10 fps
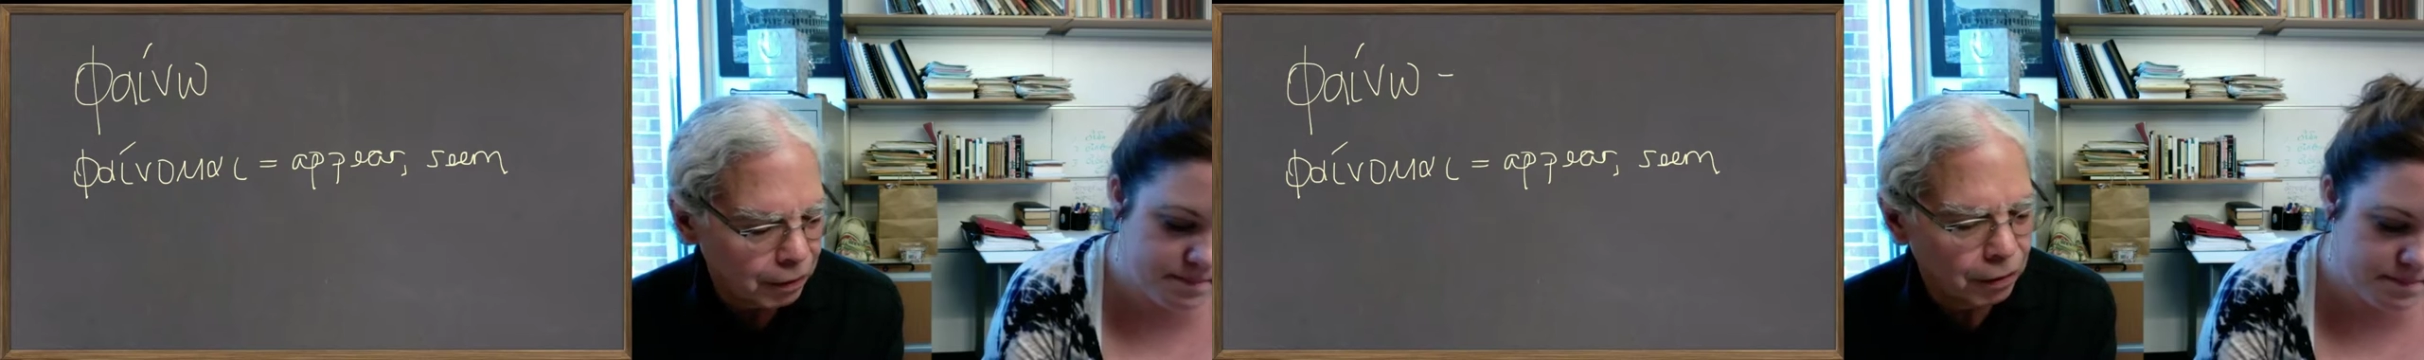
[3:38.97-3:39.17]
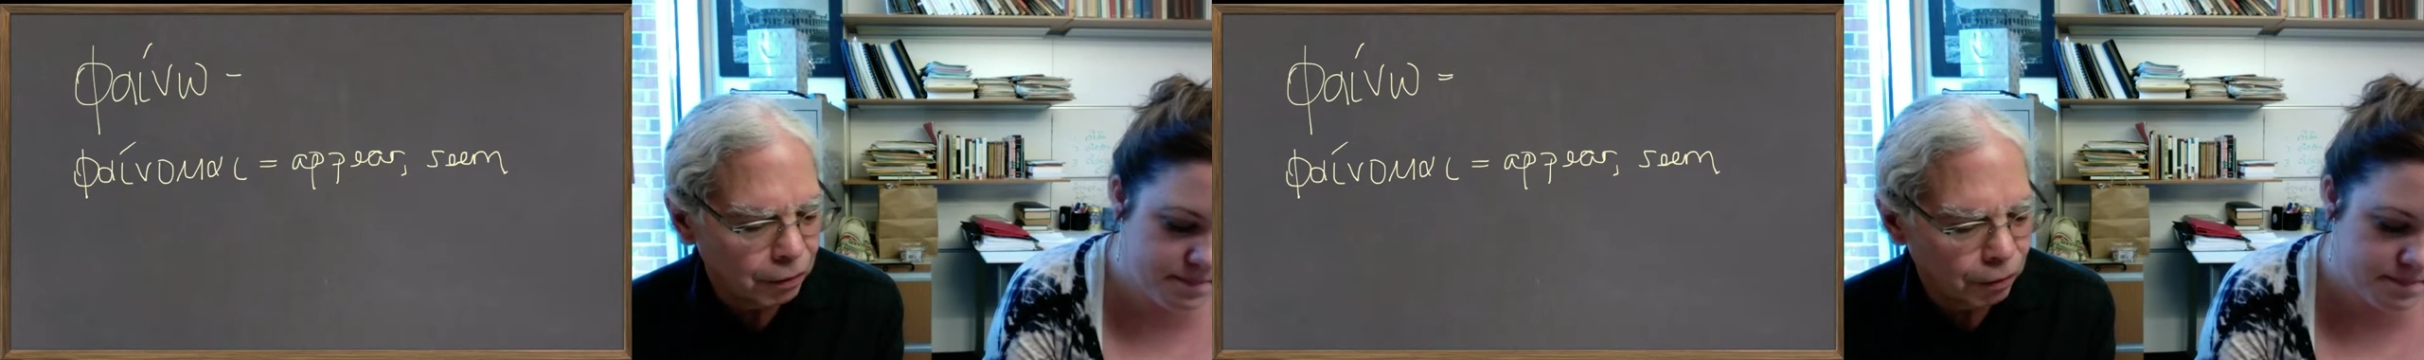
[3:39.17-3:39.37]

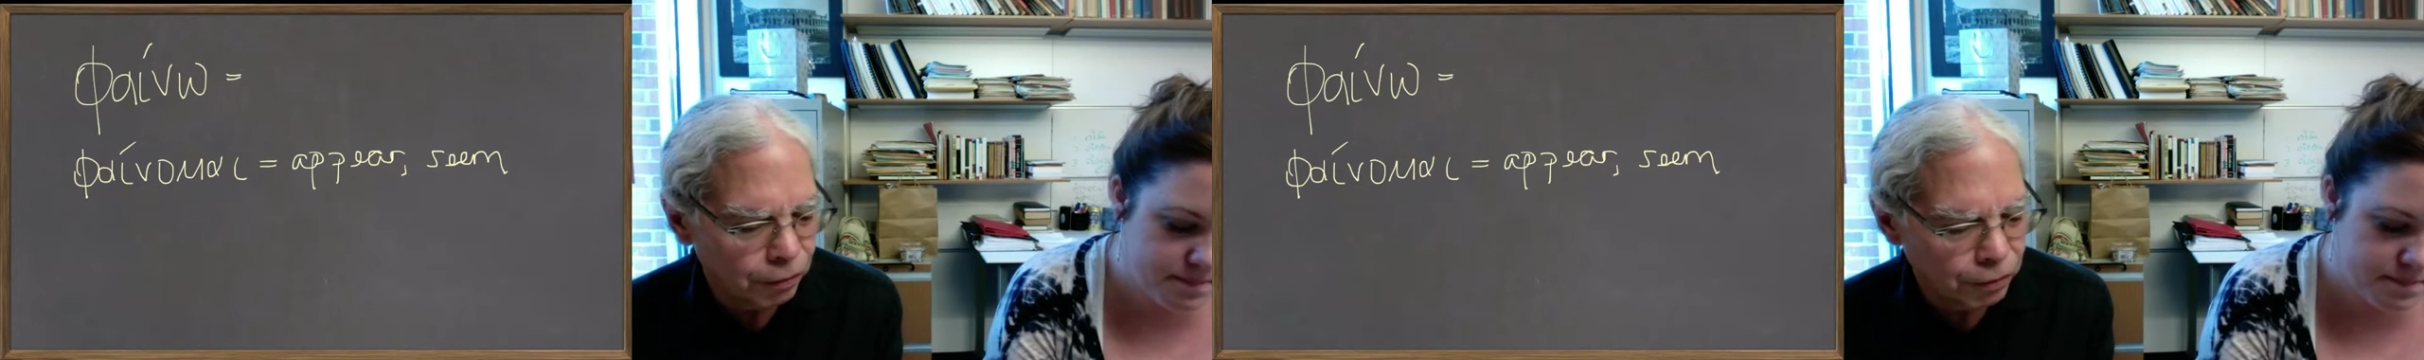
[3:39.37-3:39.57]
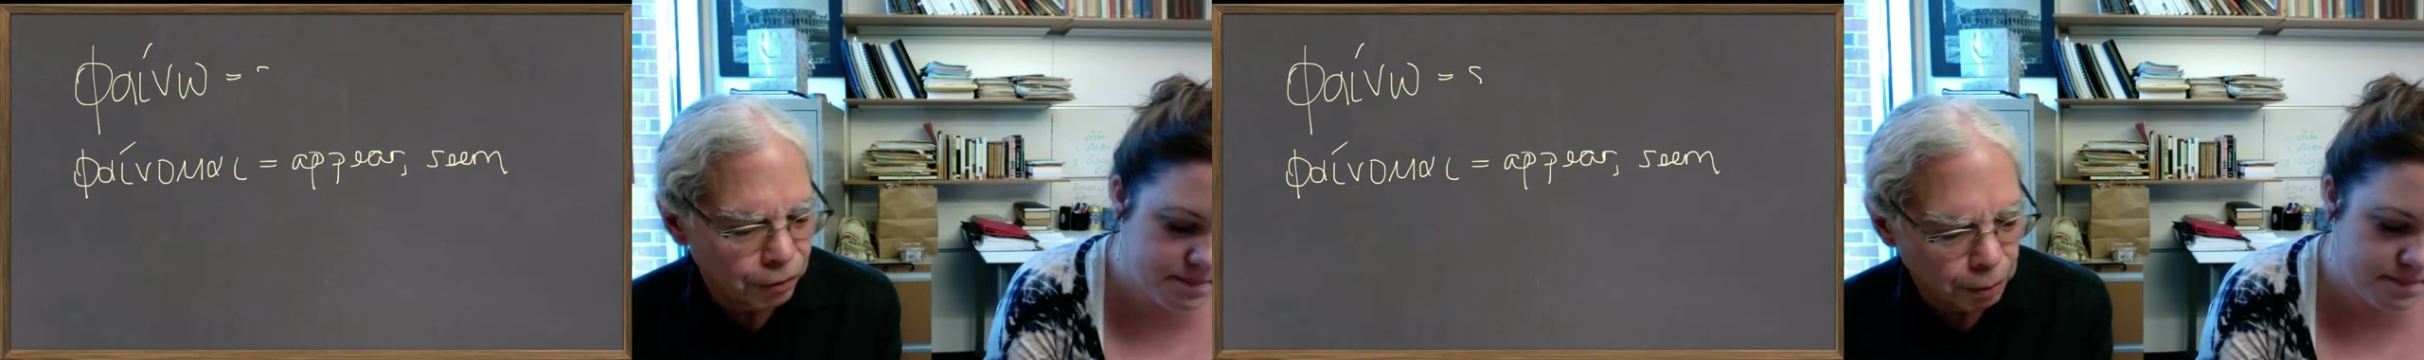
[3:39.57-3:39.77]
It's an
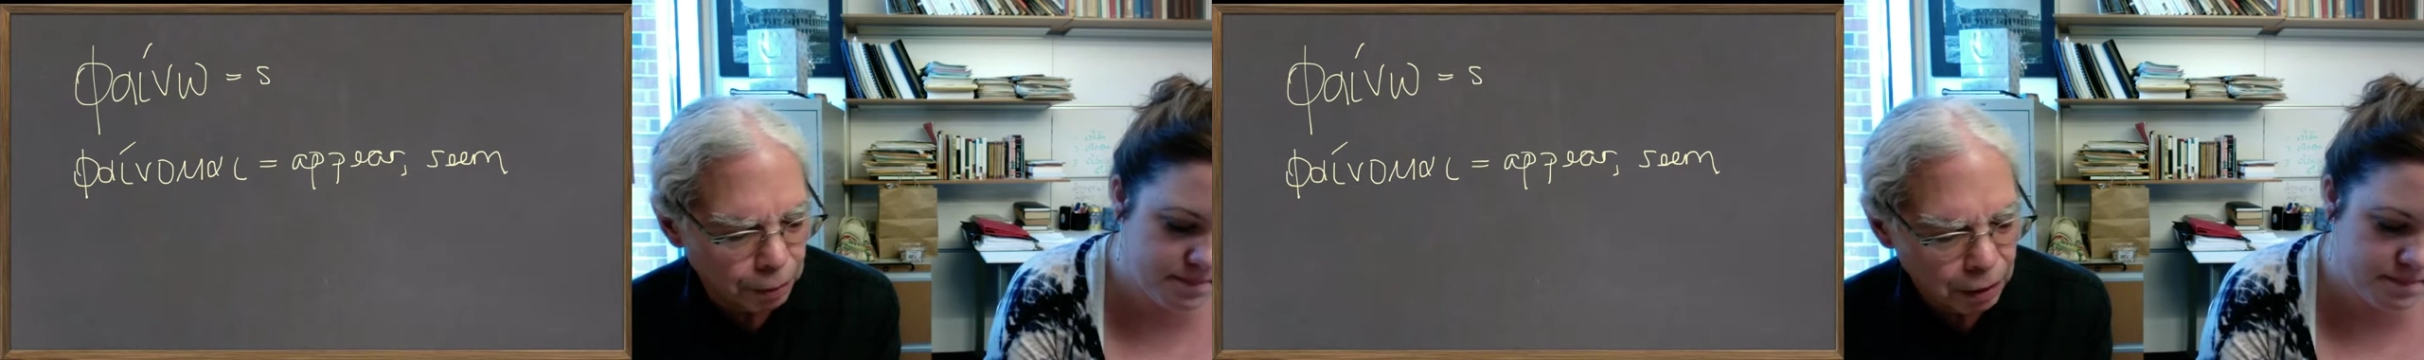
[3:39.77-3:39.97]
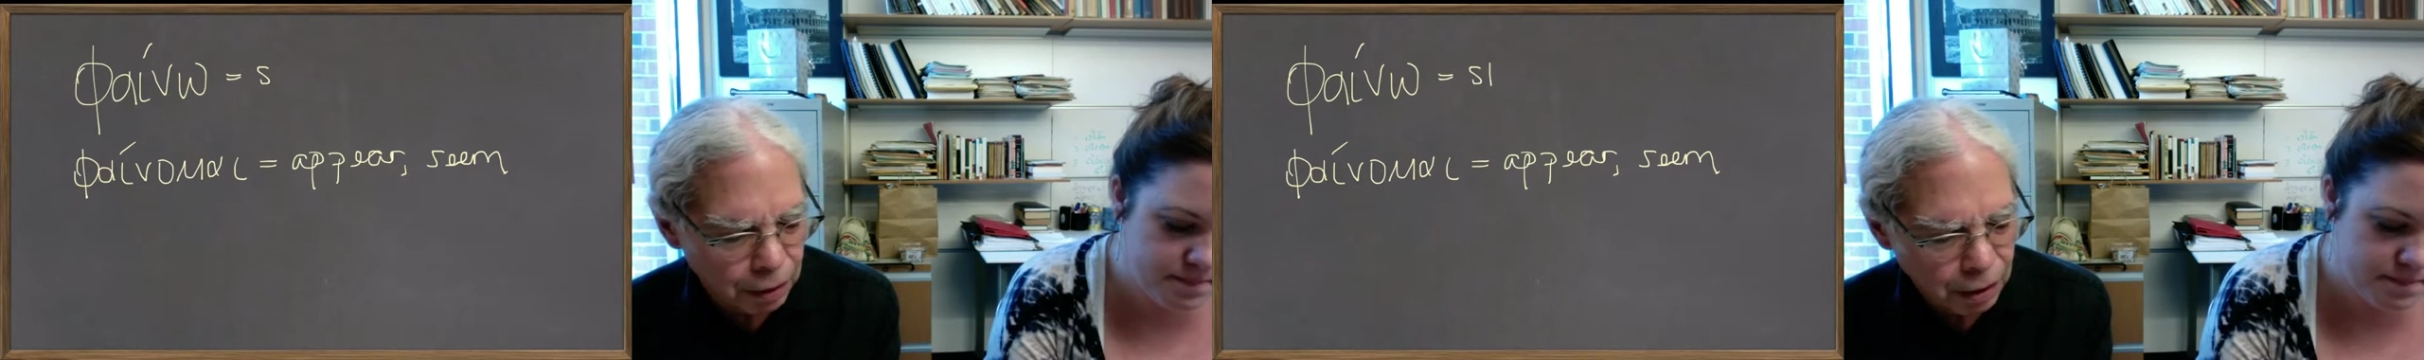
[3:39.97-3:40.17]
old form.
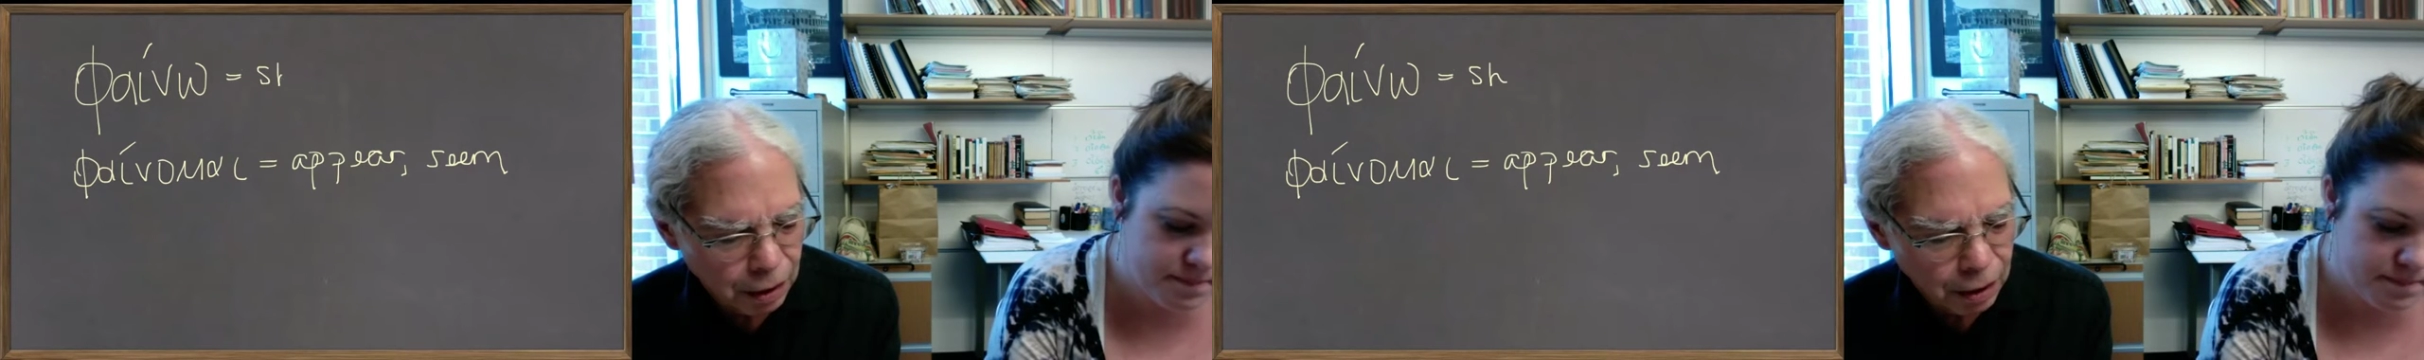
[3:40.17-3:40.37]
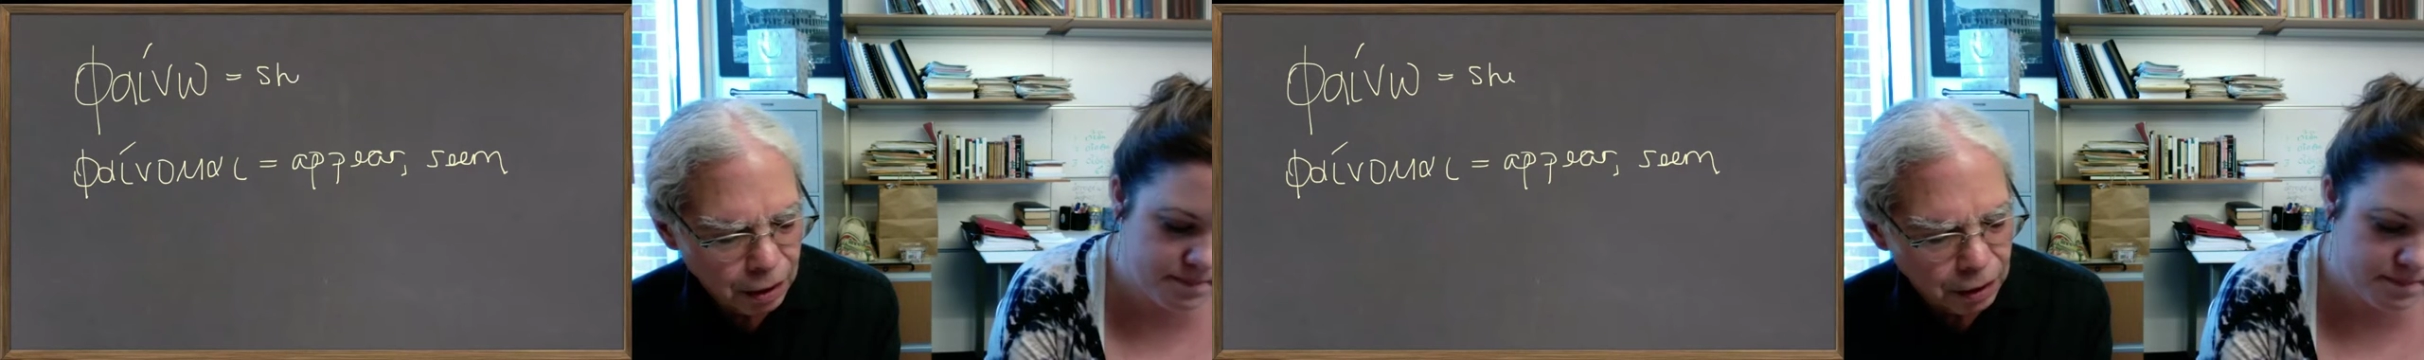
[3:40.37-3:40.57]

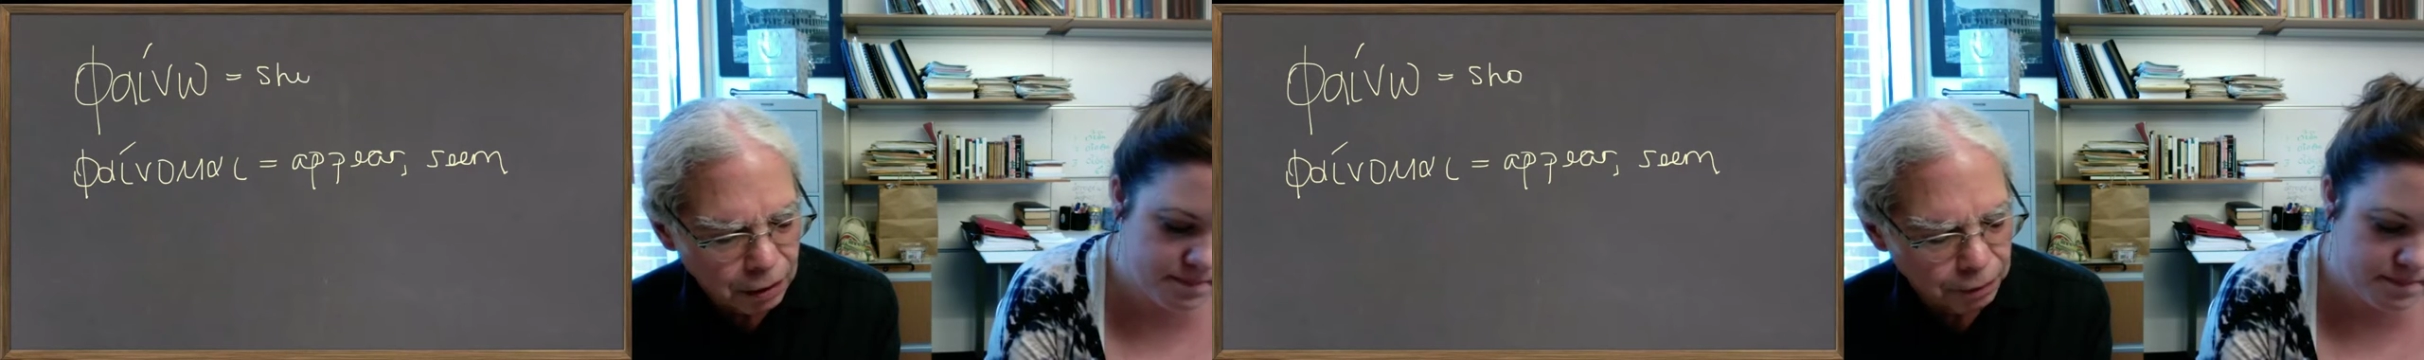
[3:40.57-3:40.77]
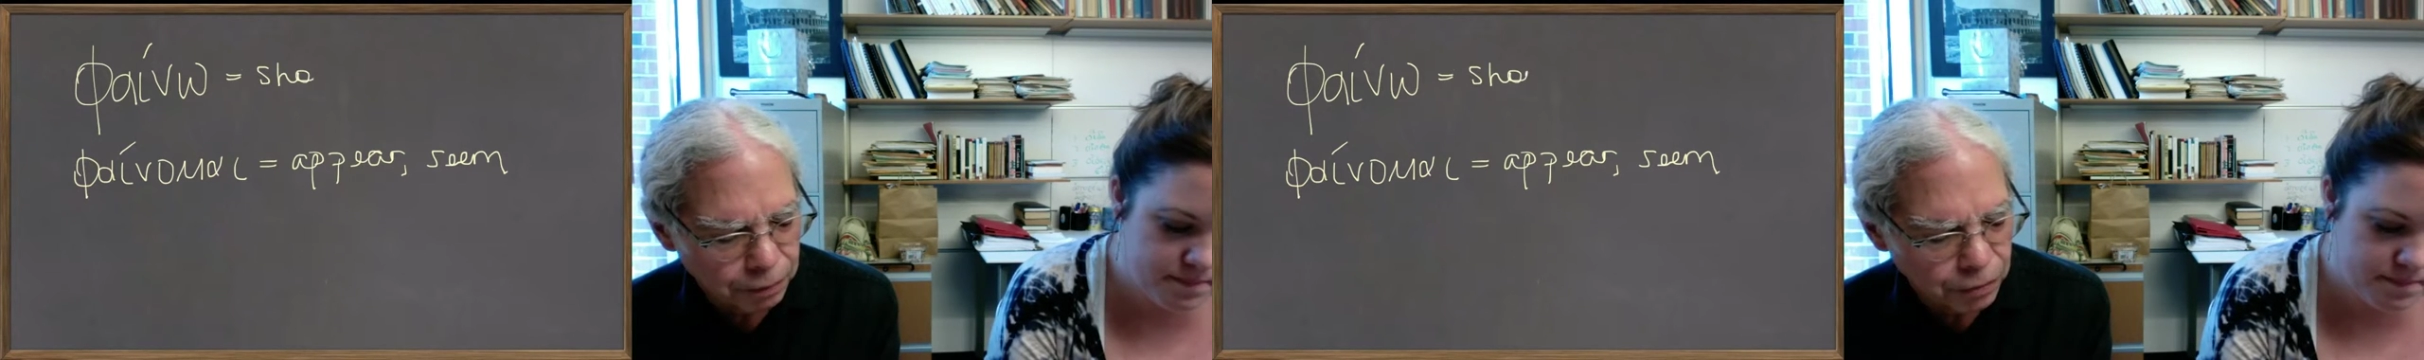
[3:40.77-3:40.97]

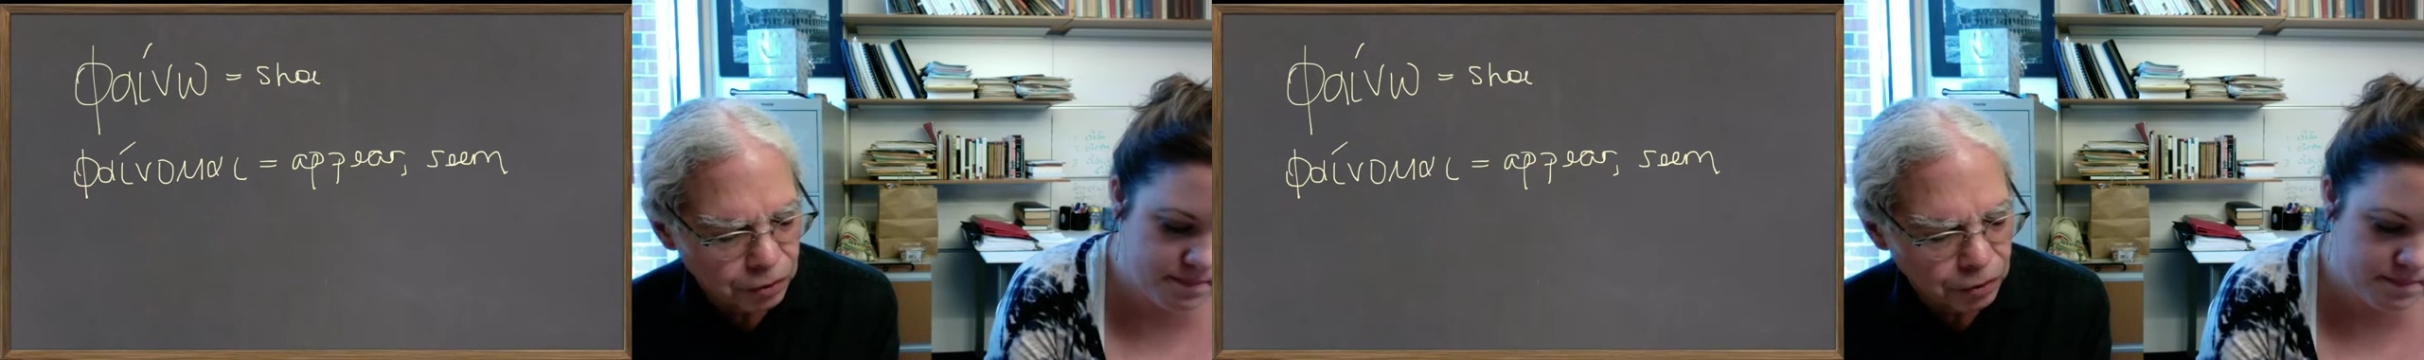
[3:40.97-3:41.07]
Um,